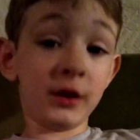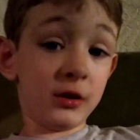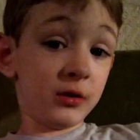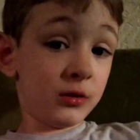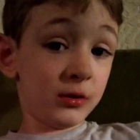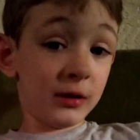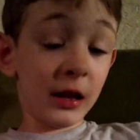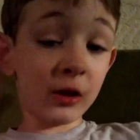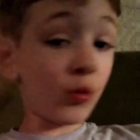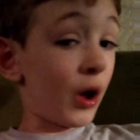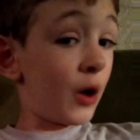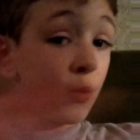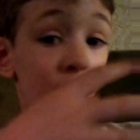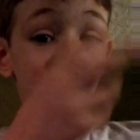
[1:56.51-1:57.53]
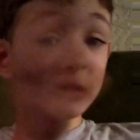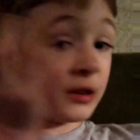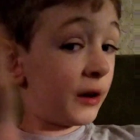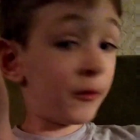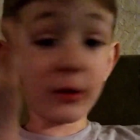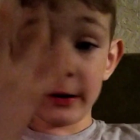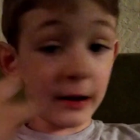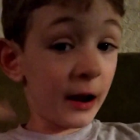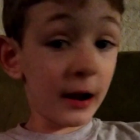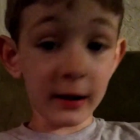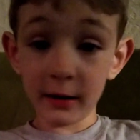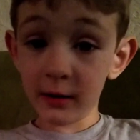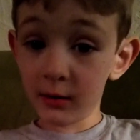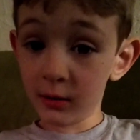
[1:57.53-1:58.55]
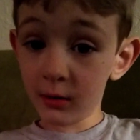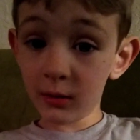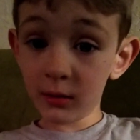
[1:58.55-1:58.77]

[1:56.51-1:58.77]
it. That's why I watch it every day.